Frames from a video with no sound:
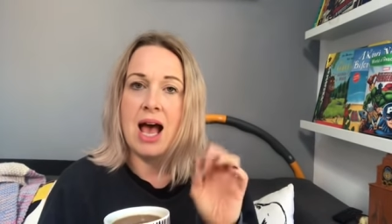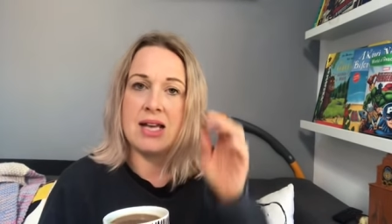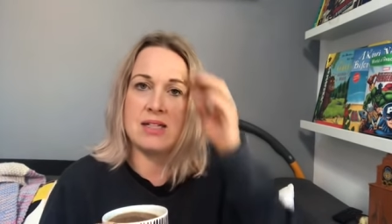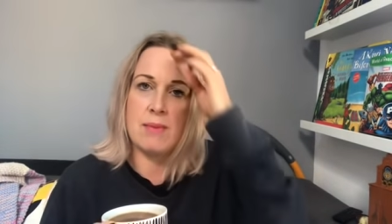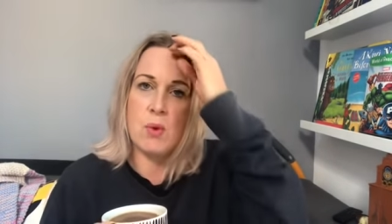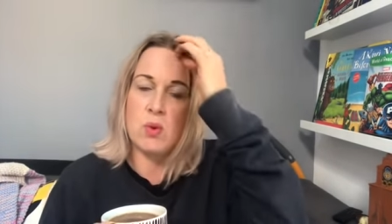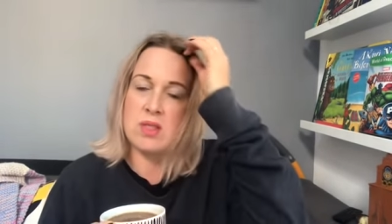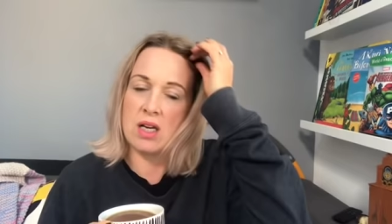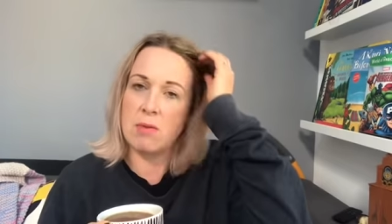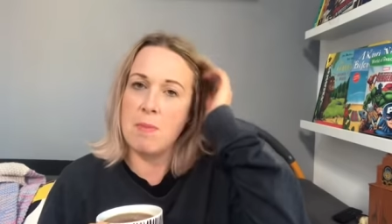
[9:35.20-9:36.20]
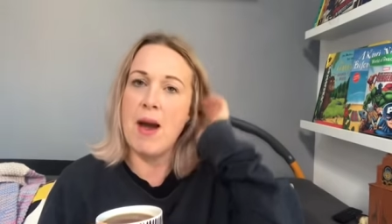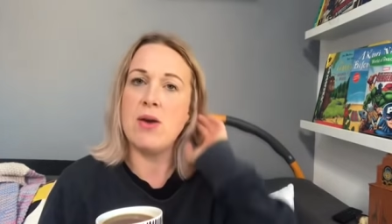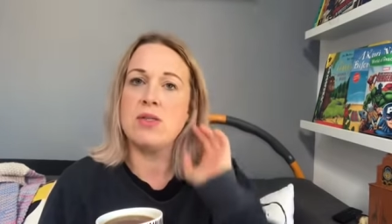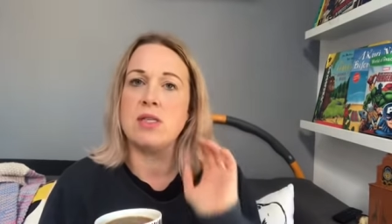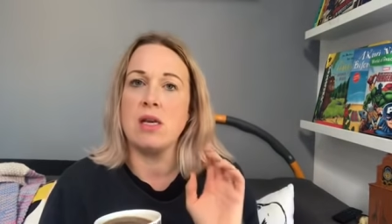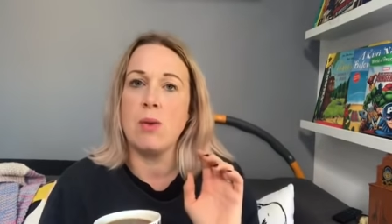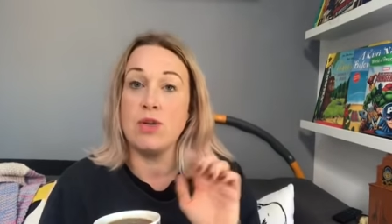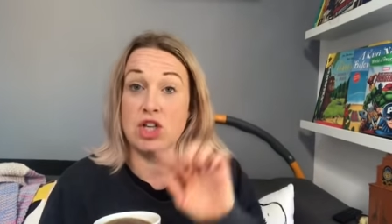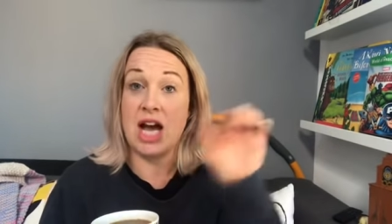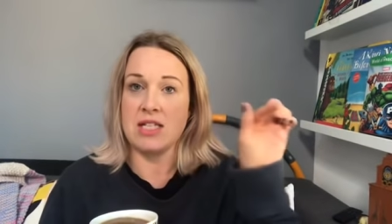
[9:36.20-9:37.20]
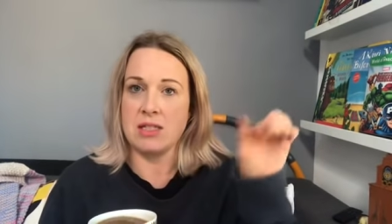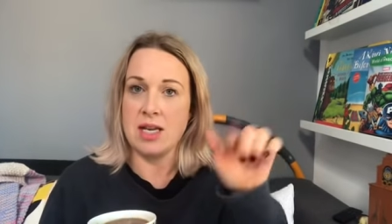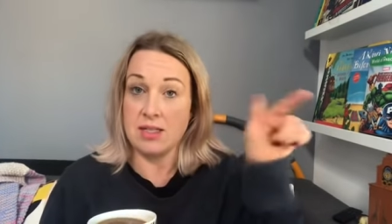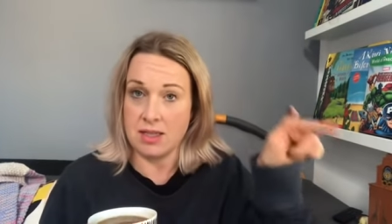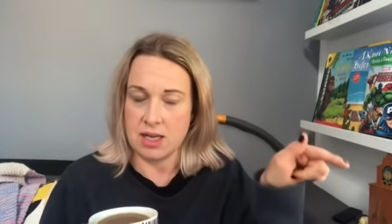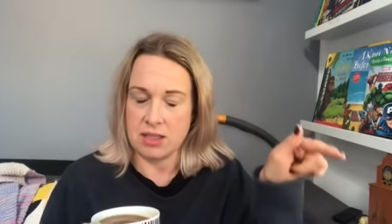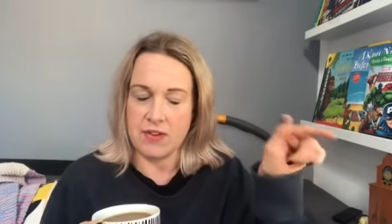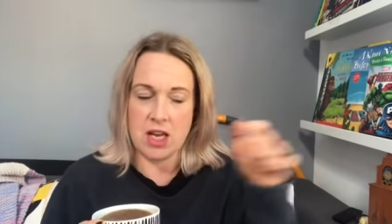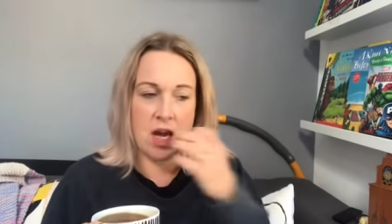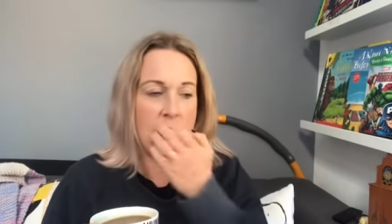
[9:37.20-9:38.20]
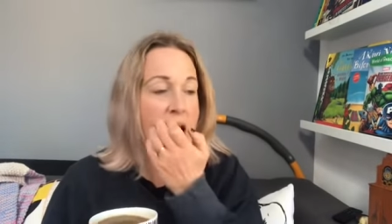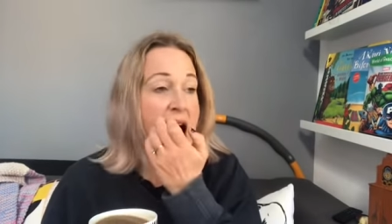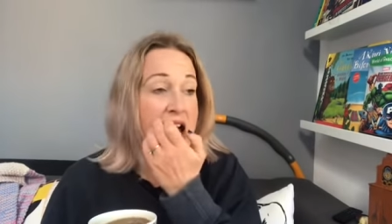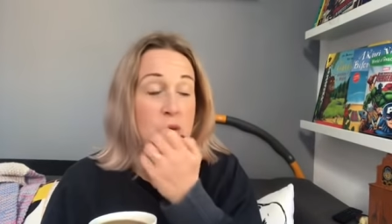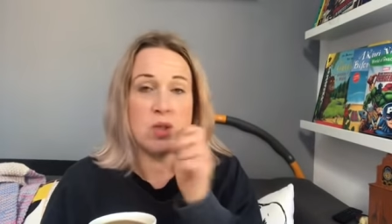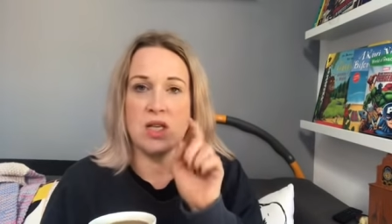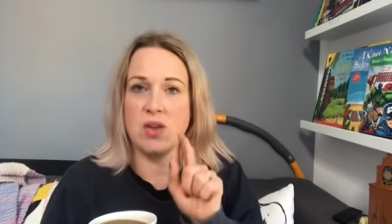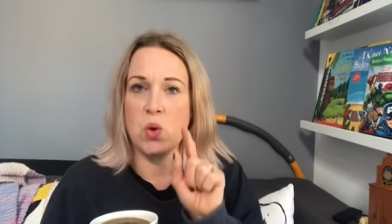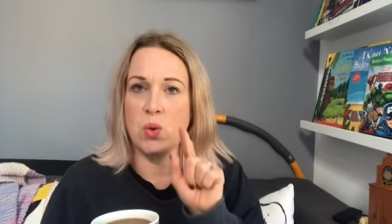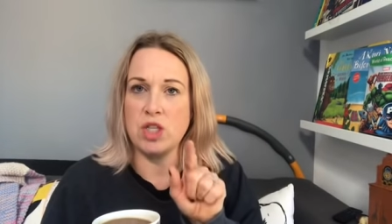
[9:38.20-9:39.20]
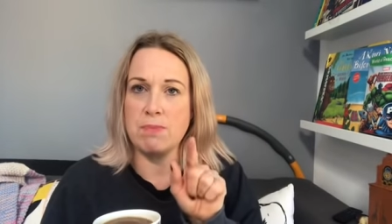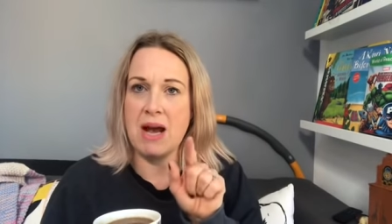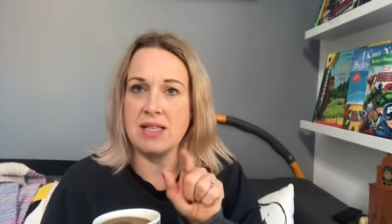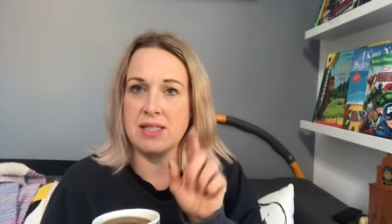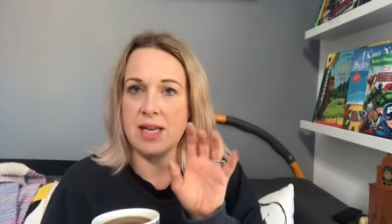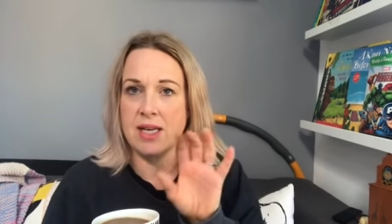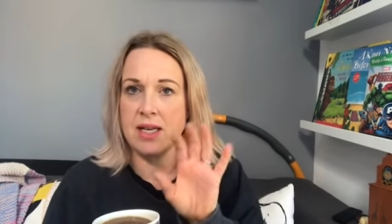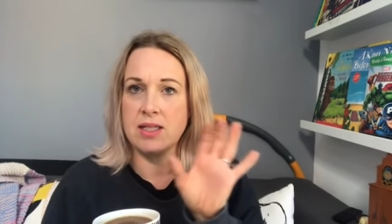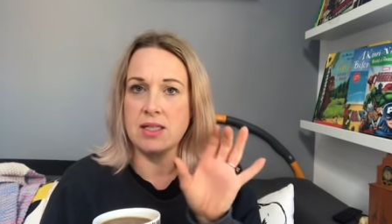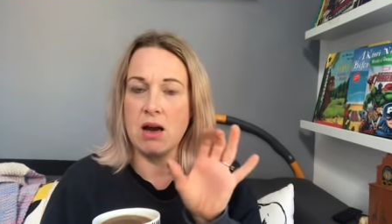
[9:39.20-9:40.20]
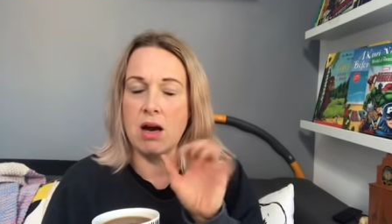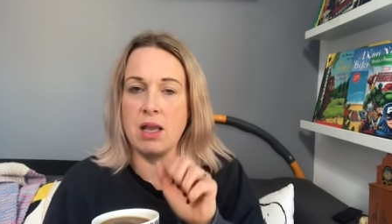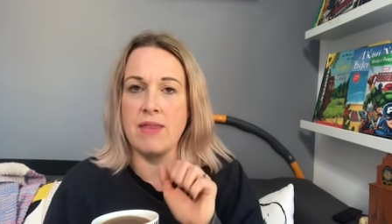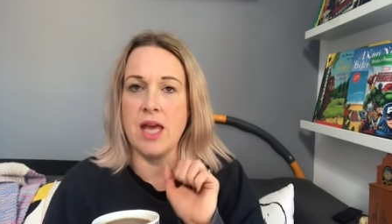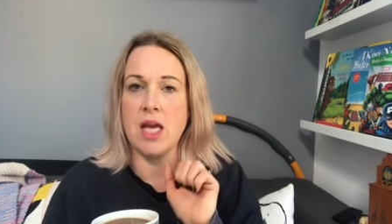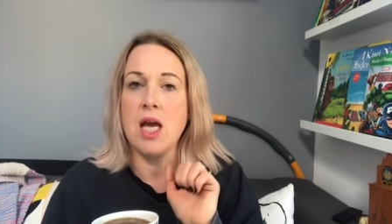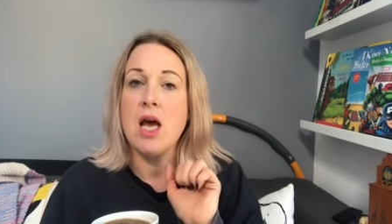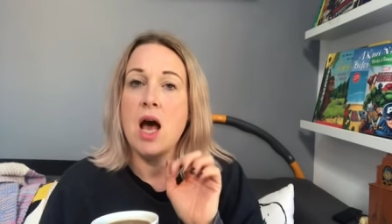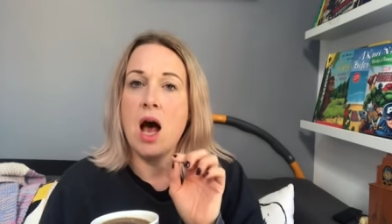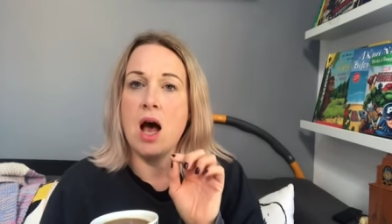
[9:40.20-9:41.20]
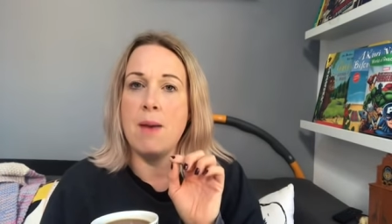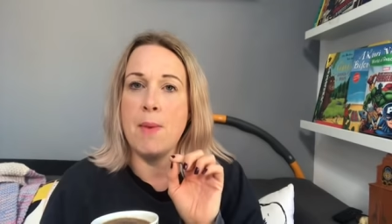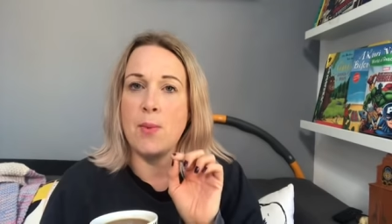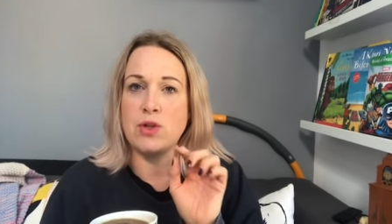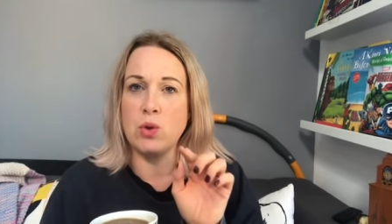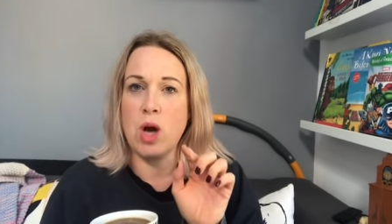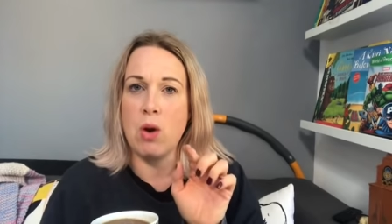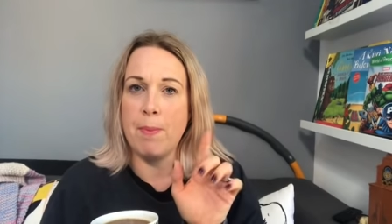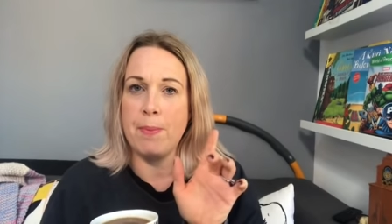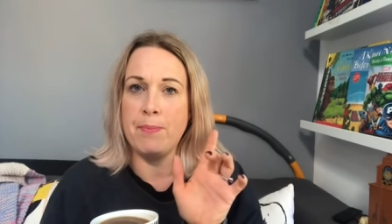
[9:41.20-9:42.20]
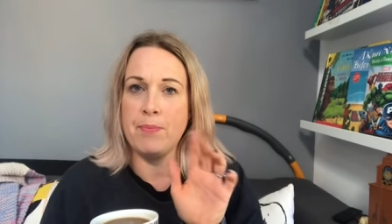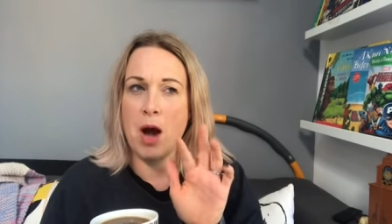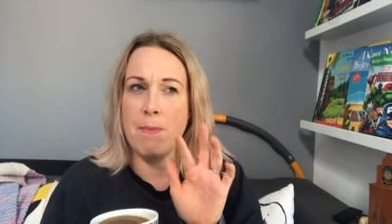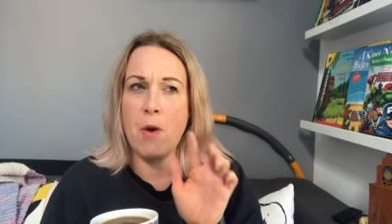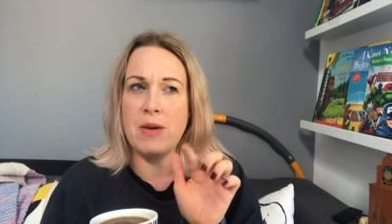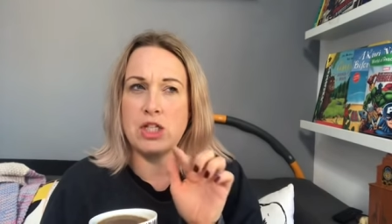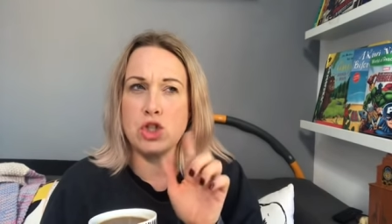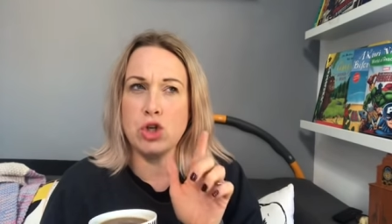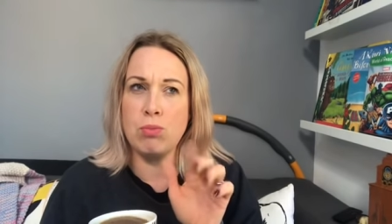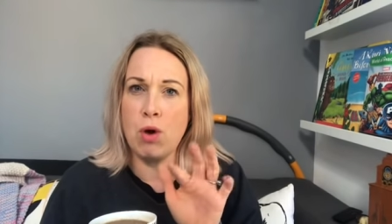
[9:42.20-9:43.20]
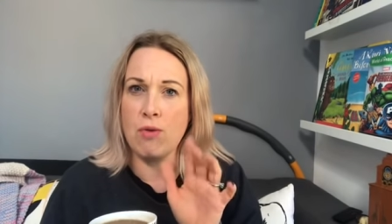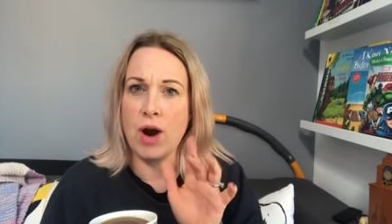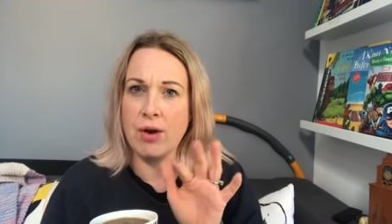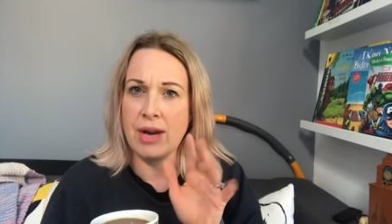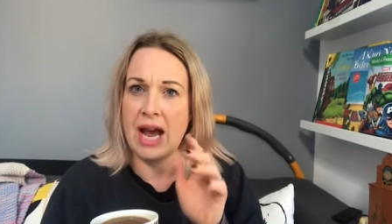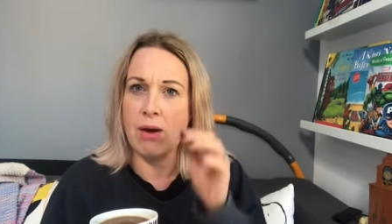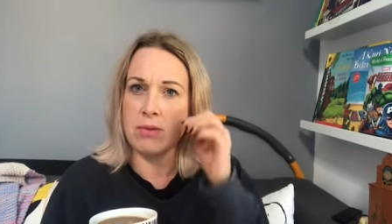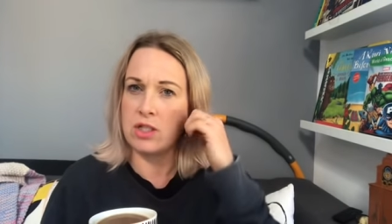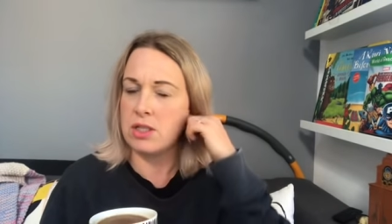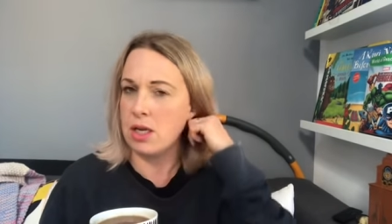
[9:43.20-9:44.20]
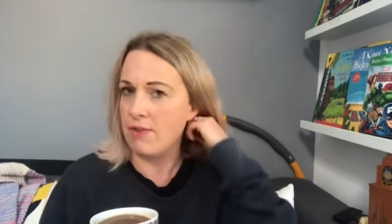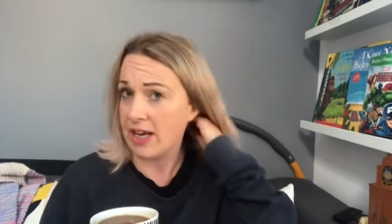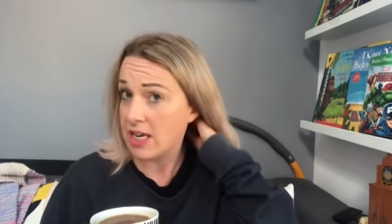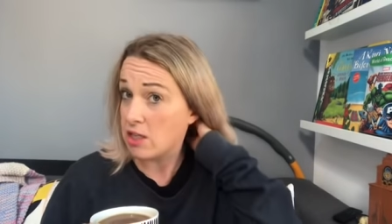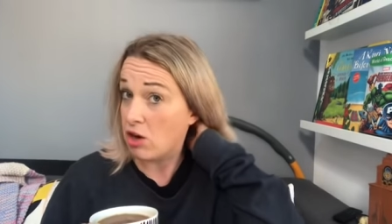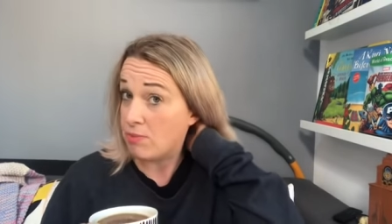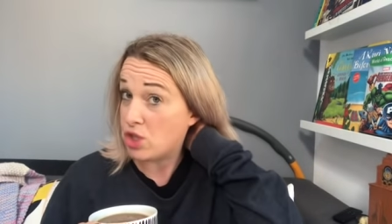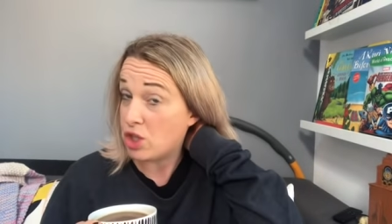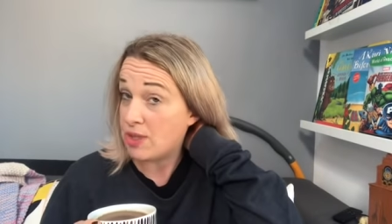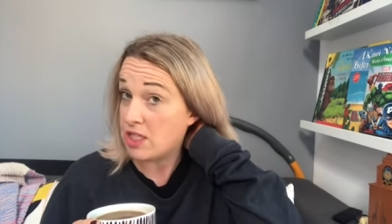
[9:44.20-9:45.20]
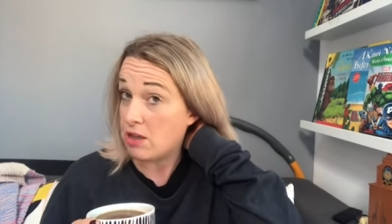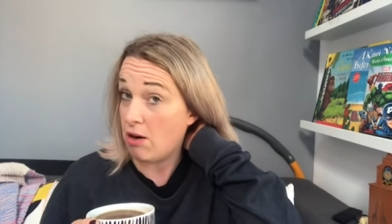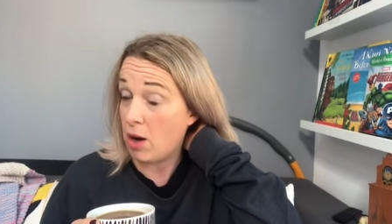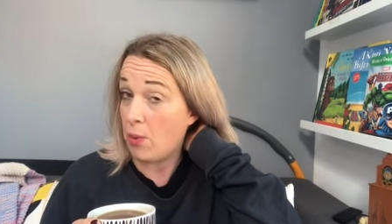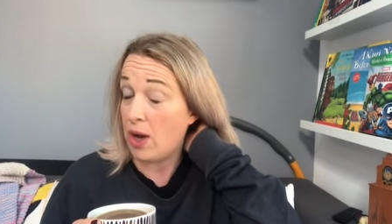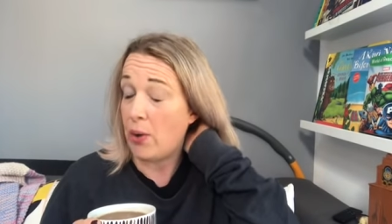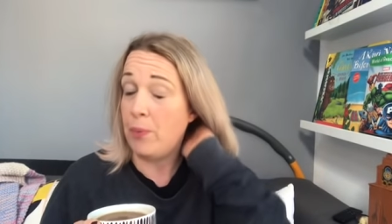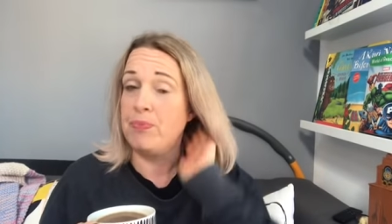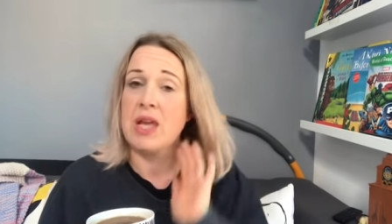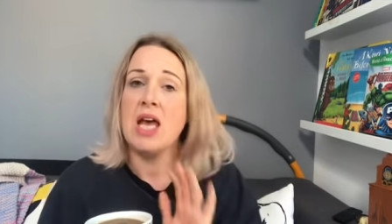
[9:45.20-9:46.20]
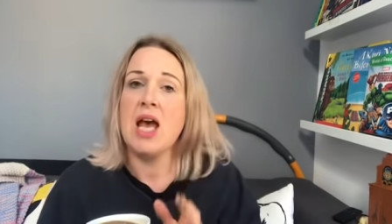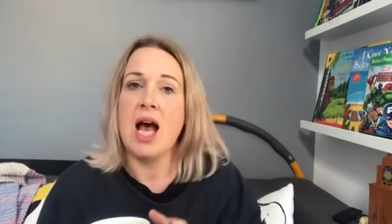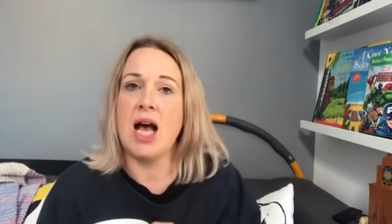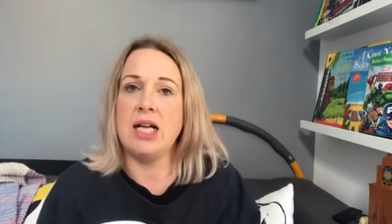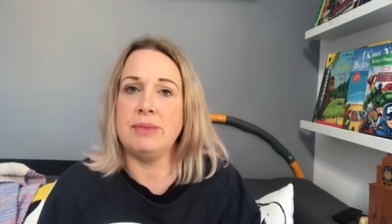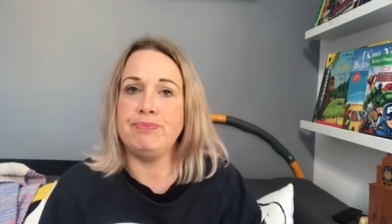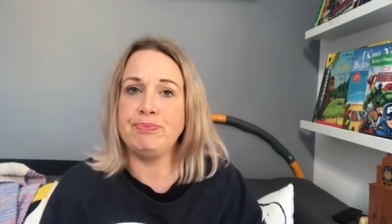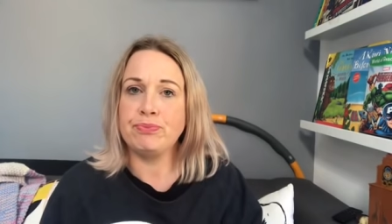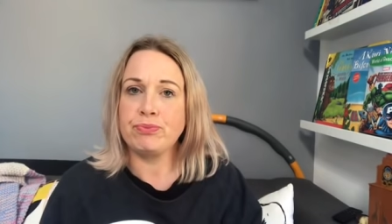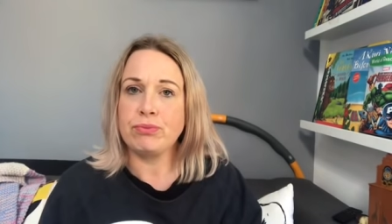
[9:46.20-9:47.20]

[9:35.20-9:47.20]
and I'm also going to be posting up which I had in yesterday's video and also the Cornish pasty starly thing um, which will go up probably tomorrow now just if I get time to do it tonight I will um,